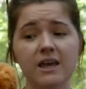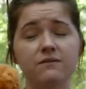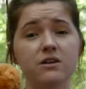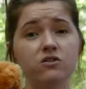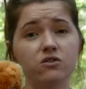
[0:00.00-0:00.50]

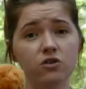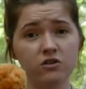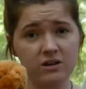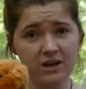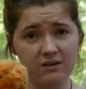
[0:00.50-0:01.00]
If it
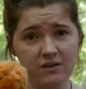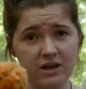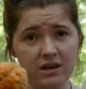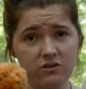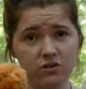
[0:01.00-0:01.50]
doesn't have
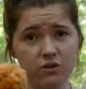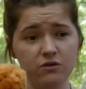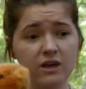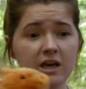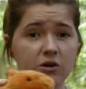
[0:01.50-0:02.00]
ear
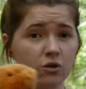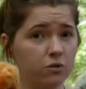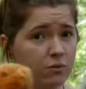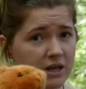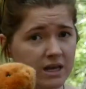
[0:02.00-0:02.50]
tufts, it
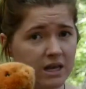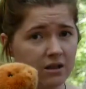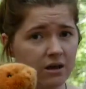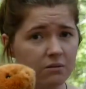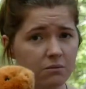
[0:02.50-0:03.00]
could be
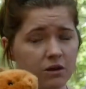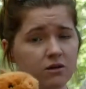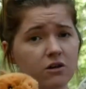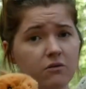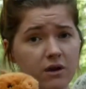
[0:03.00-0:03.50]
either,
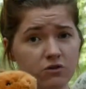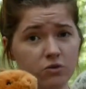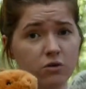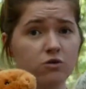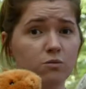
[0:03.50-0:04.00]
because our red
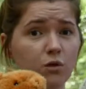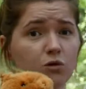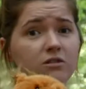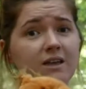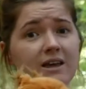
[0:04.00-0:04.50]
squirrels
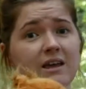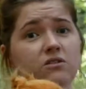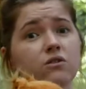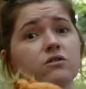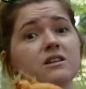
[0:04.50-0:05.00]
molt their
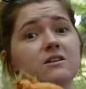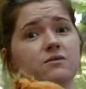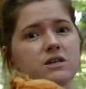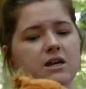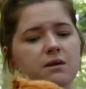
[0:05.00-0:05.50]
ear tufts at
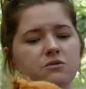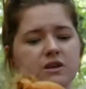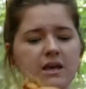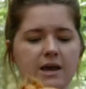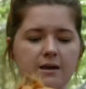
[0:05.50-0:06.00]
different
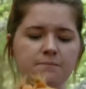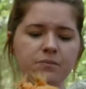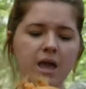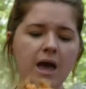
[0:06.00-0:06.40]
times a year.